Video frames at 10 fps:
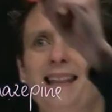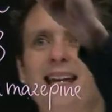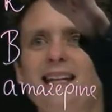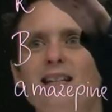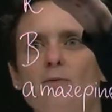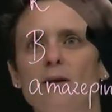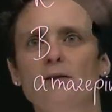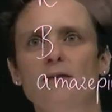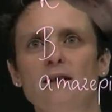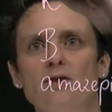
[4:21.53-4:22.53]
Then it's one
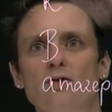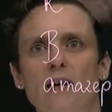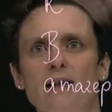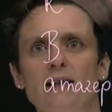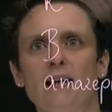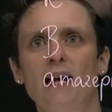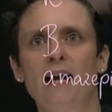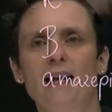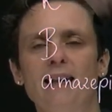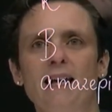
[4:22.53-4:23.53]
of these drugs
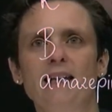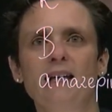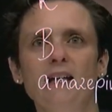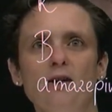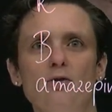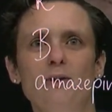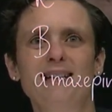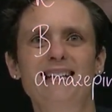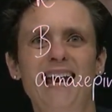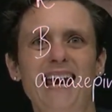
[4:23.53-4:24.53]
that
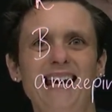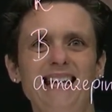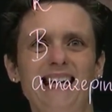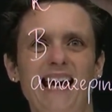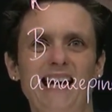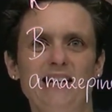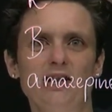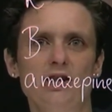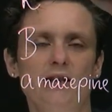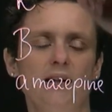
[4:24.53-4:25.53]
increase
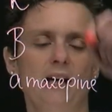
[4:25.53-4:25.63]
ADH,